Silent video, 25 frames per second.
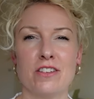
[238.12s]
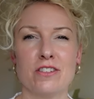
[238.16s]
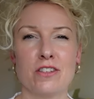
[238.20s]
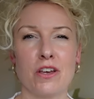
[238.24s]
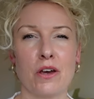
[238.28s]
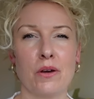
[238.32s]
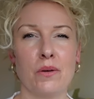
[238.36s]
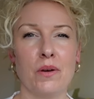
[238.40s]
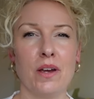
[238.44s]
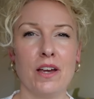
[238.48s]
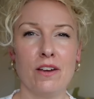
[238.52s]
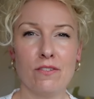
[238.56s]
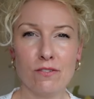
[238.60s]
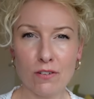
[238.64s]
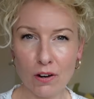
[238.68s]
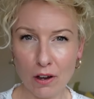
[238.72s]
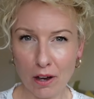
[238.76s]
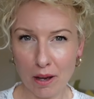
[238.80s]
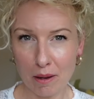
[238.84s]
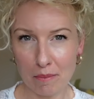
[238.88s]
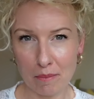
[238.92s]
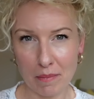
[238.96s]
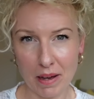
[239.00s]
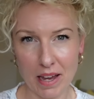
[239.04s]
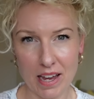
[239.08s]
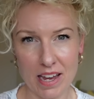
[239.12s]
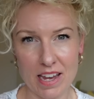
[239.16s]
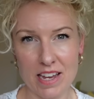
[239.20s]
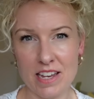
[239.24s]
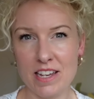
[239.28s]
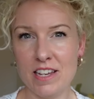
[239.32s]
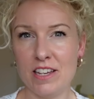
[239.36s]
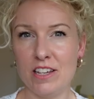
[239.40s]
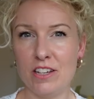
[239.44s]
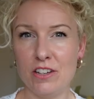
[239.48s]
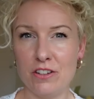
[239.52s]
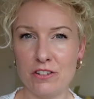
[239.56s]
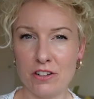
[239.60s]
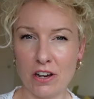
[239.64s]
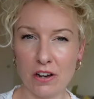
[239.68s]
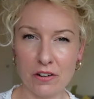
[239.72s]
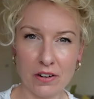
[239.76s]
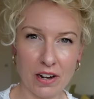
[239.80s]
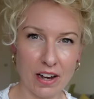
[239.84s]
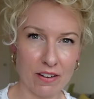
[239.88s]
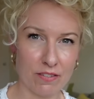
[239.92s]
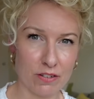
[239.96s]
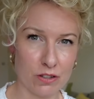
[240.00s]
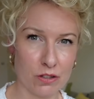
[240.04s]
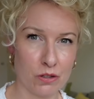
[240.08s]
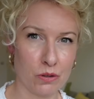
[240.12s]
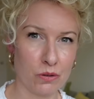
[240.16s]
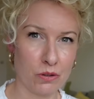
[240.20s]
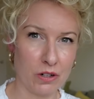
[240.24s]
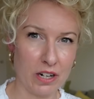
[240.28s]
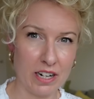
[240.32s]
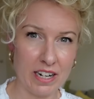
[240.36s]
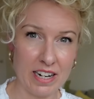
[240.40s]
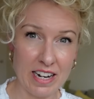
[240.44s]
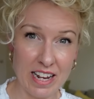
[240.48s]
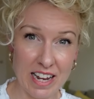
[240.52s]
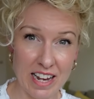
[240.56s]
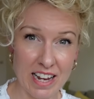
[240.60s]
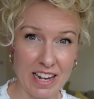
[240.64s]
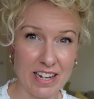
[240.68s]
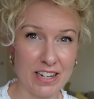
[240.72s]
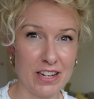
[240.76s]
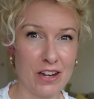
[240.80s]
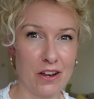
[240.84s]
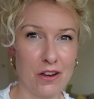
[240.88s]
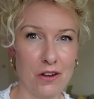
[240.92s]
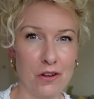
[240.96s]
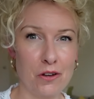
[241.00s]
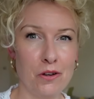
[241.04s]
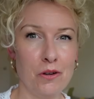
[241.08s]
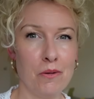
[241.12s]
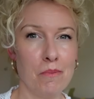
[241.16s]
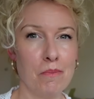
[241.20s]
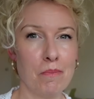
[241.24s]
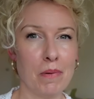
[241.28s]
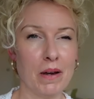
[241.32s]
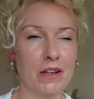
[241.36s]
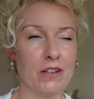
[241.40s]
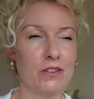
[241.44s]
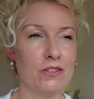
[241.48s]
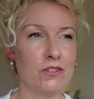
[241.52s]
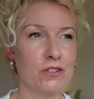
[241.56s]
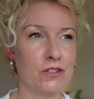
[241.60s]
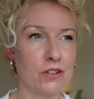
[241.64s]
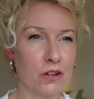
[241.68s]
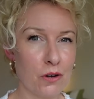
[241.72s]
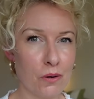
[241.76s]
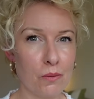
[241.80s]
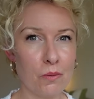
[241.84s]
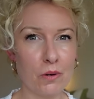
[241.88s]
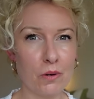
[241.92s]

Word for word: So if like me, you don't have a sauna near you, but you still